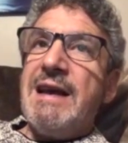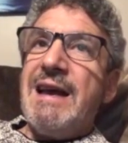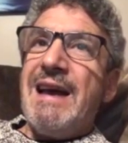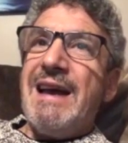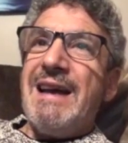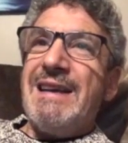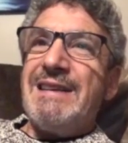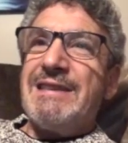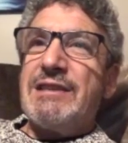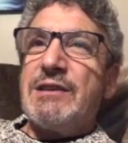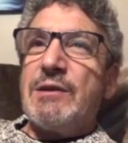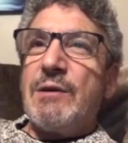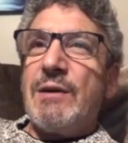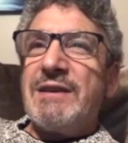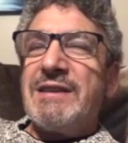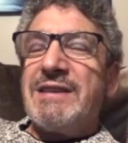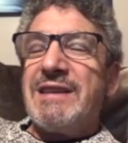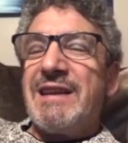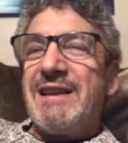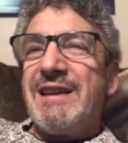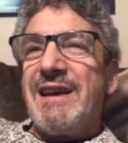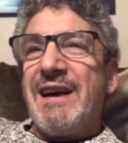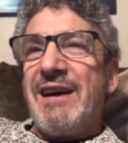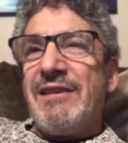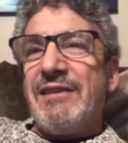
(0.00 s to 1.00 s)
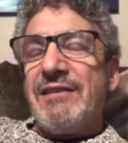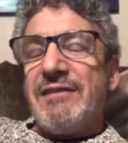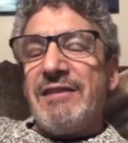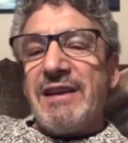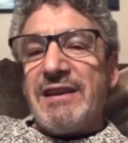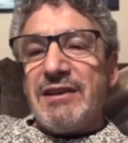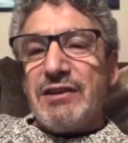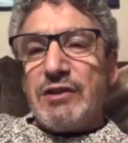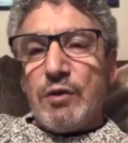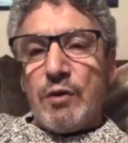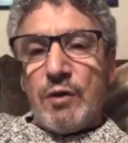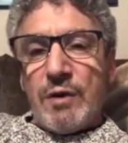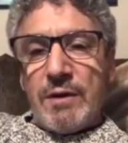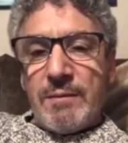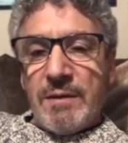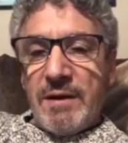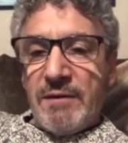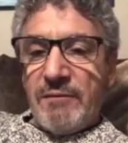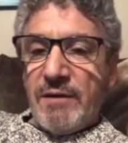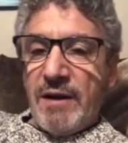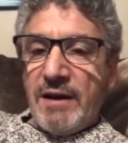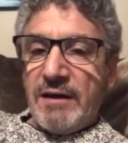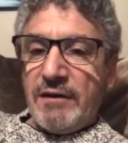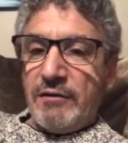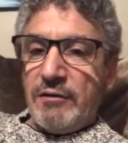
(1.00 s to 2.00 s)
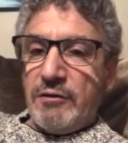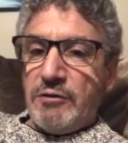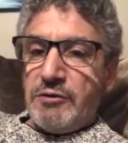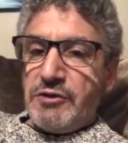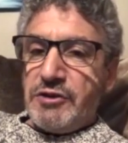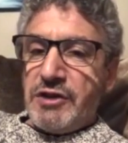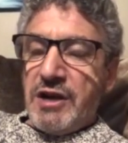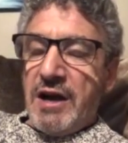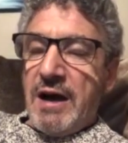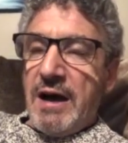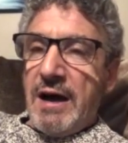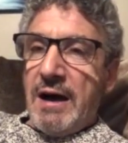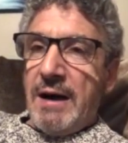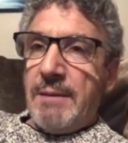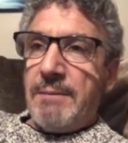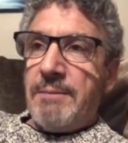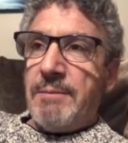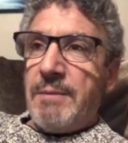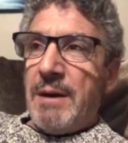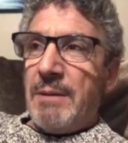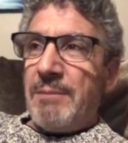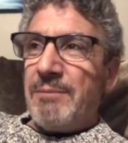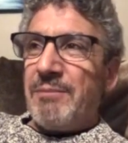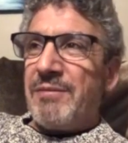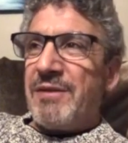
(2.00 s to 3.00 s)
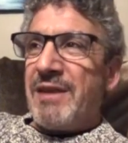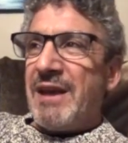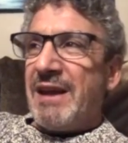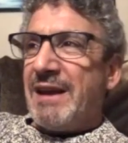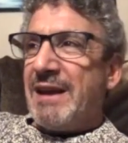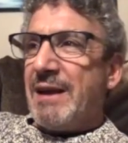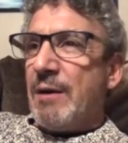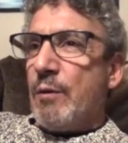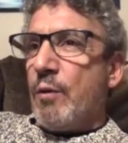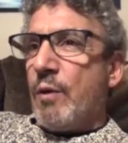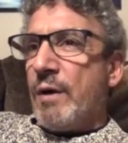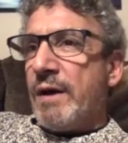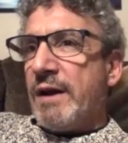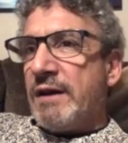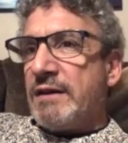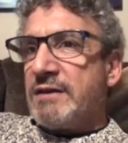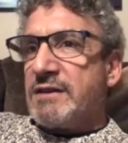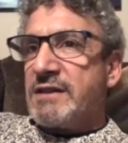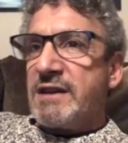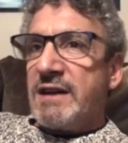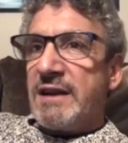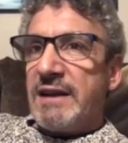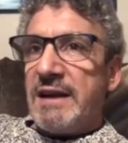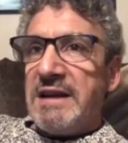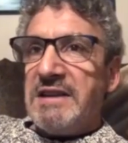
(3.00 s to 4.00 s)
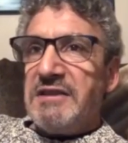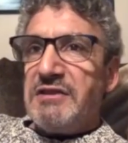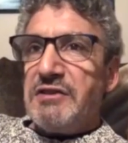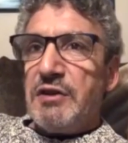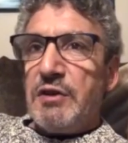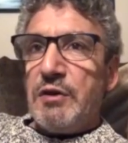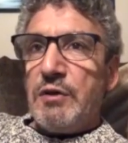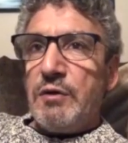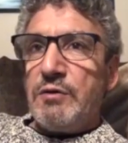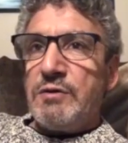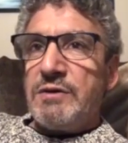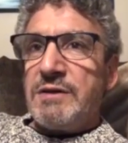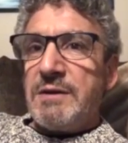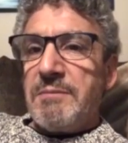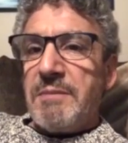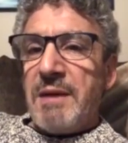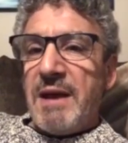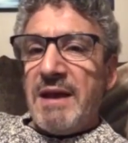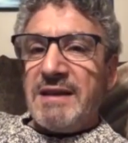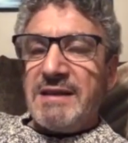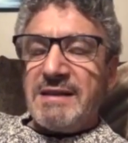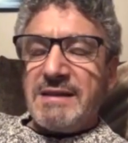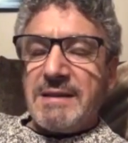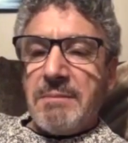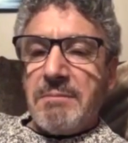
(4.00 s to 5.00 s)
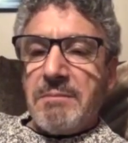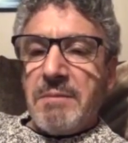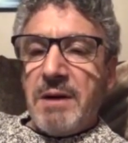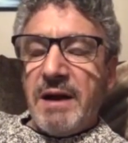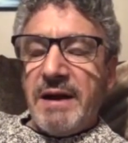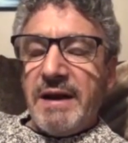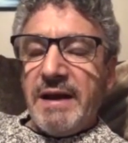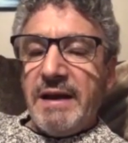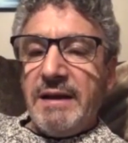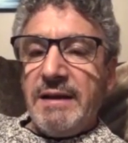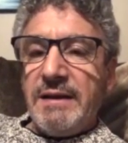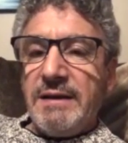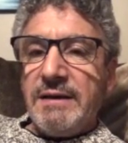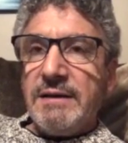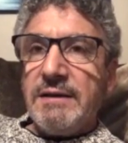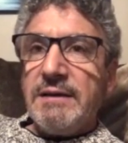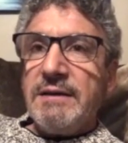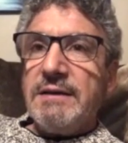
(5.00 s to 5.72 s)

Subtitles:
And so I said, other than doing my regular job, I'm thinking, what else can I do to make some money?